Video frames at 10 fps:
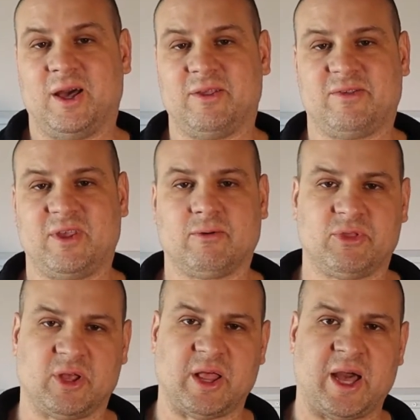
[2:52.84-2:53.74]
stick with
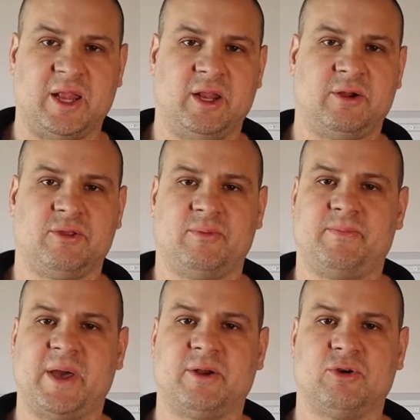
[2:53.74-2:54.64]
the Gladiator. They're
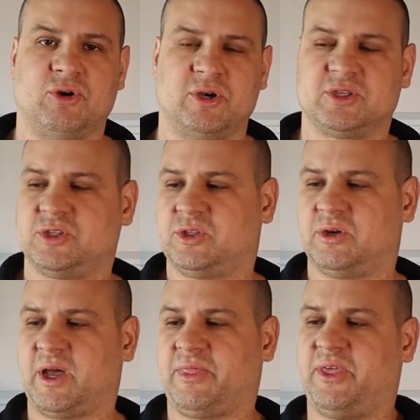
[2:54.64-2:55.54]
better hooks.
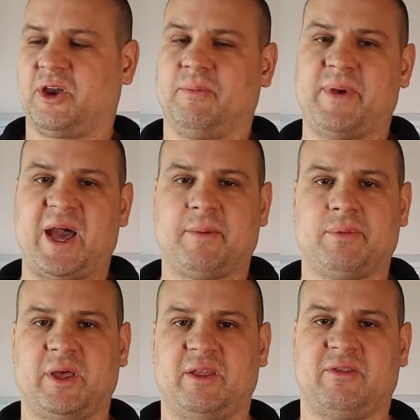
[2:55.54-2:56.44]
They've got thicker back
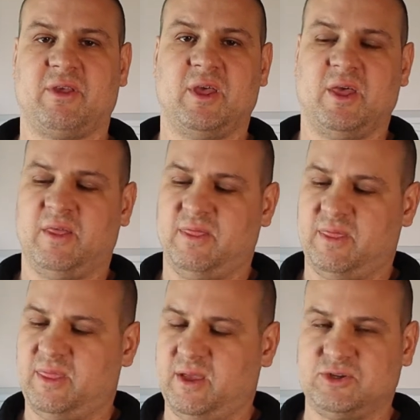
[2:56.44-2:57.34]
plates.
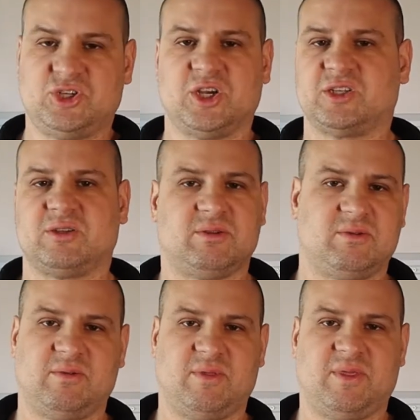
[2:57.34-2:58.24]
They're just
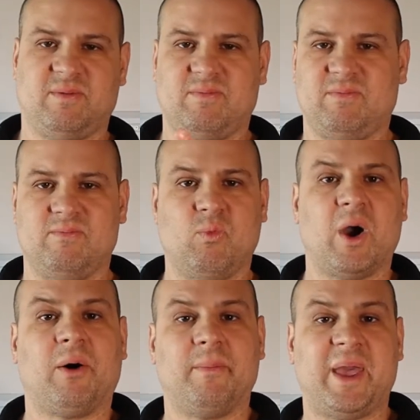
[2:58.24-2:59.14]

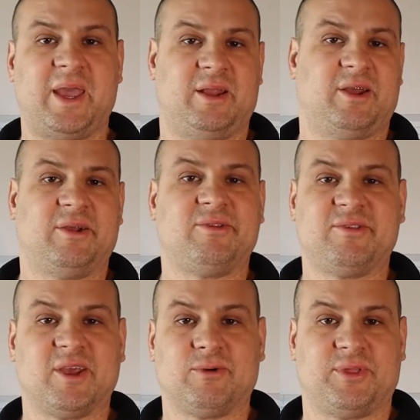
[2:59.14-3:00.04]
well made. I'd
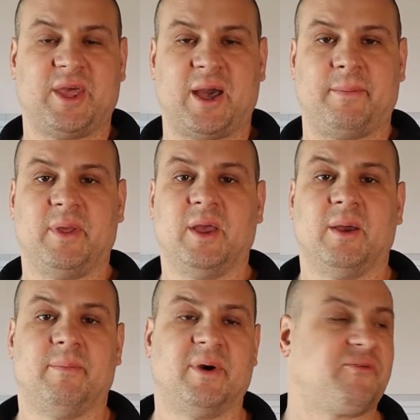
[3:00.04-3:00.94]
stick with them.
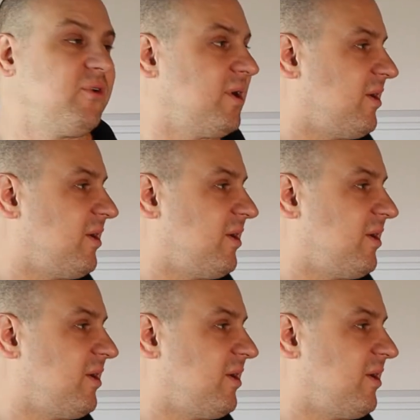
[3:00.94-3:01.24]
But for your